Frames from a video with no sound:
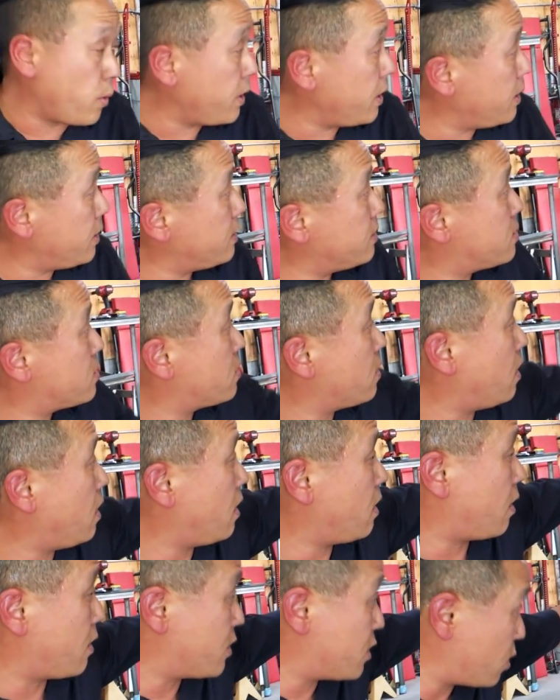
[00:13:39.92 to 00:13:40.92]
reinstall
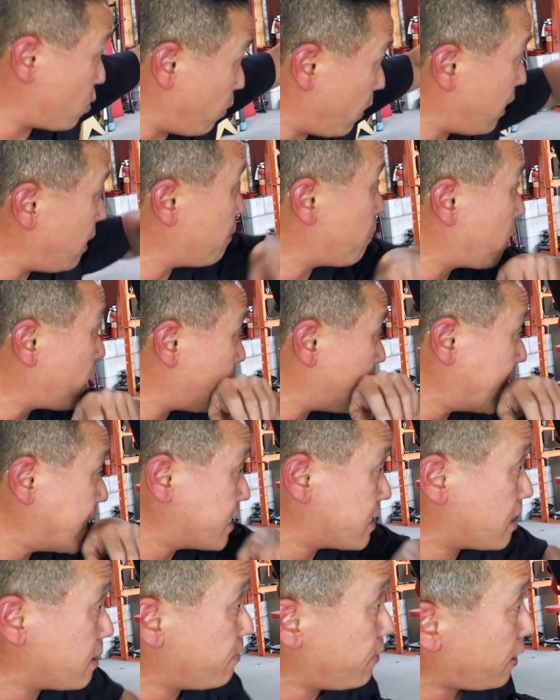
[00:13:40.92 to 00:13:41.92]
our sway bar
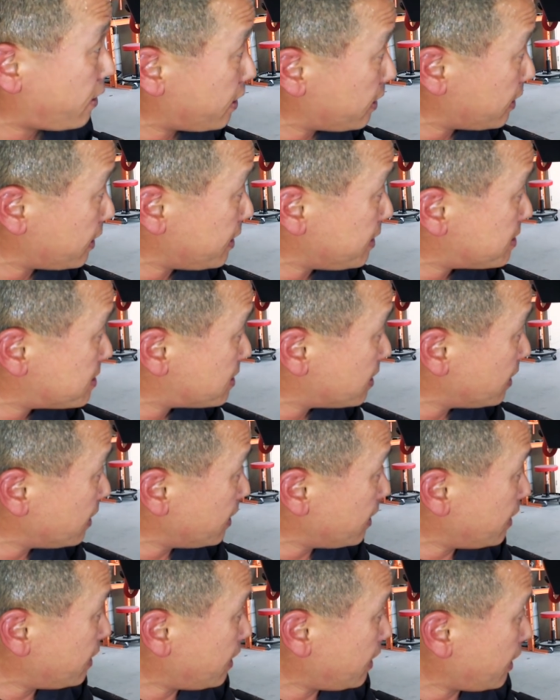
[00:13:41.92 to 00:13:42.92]
links at the very least,
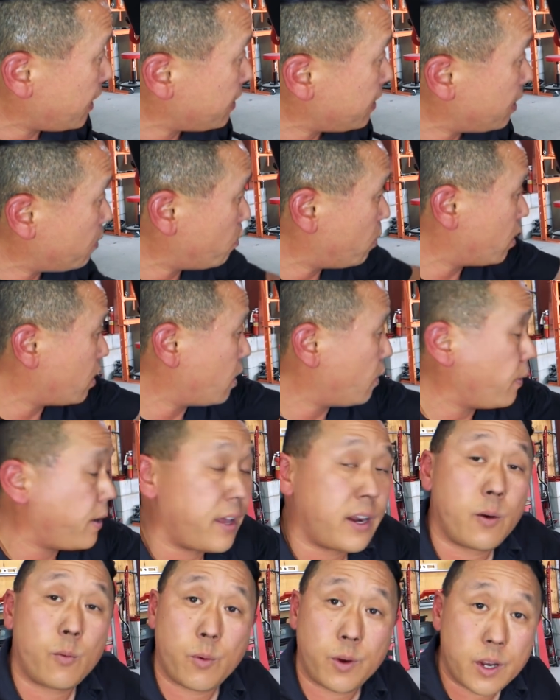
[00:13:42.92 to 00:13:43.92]
and then we'll go
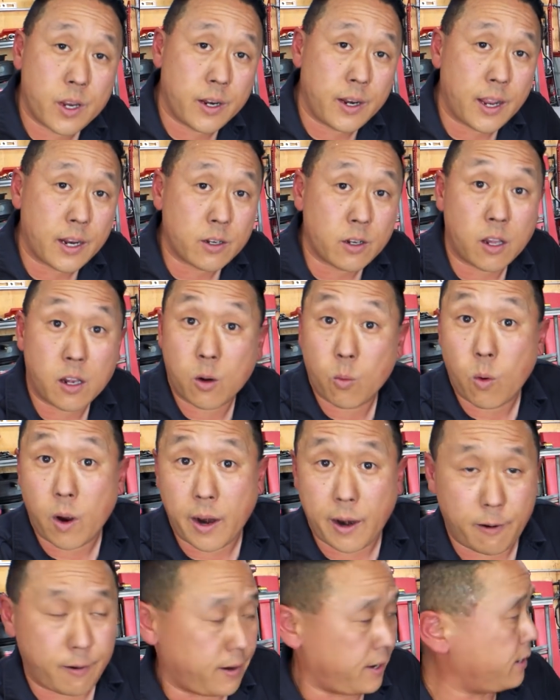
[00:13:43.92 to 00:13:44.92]
ahead and reconnect all our
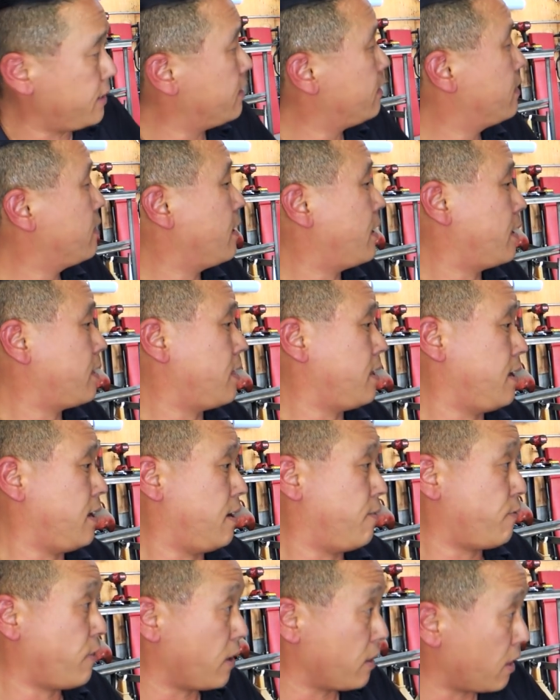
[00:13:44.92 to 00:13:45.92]
wiring, like
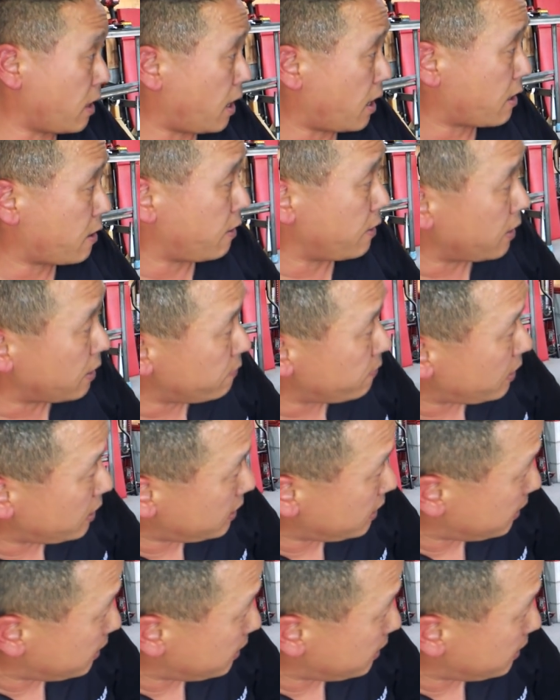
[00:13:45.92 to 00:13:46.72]
the front locker and F A